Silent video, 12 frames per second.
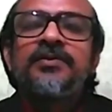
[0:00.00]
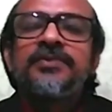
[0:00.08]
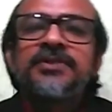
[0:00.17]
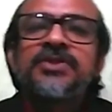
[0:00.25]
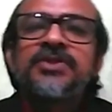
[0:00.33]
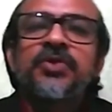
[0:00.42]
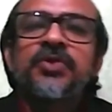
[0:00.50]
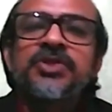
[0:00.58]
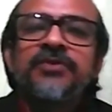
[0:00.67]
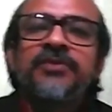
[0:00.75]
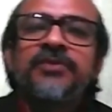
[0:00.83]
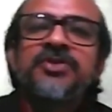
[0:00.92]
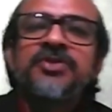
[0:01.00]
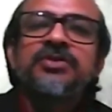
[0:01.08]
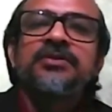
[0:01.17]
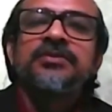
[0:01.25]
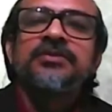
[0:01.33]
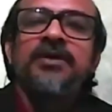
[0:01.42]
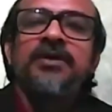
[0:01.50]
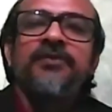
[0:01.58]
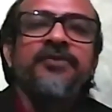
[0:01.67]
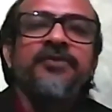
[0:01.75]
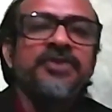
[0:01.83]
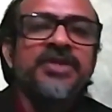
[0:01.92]
there's a question from Mister Uh,
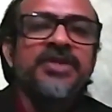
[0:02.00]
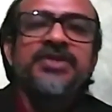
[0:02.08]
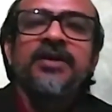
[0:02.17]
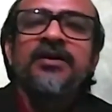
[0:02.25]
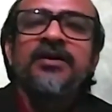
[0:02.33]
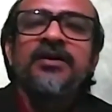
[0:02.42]
Vijay Singh.